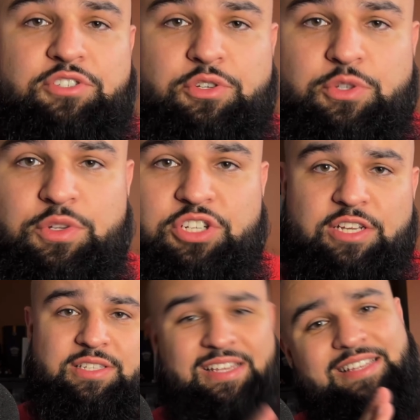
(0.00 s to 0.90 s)
you to
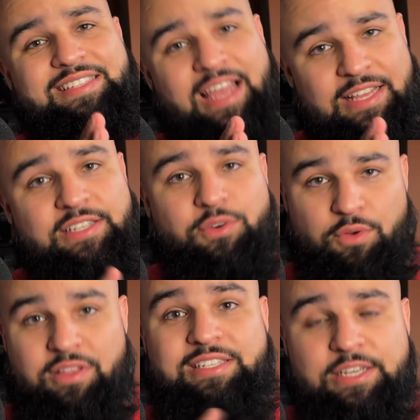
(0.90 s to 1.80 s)
adjust the tent or
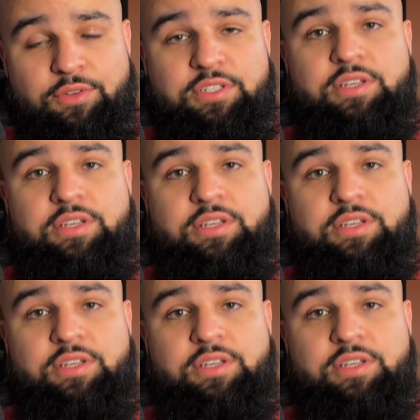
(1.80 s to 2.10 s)
the tilt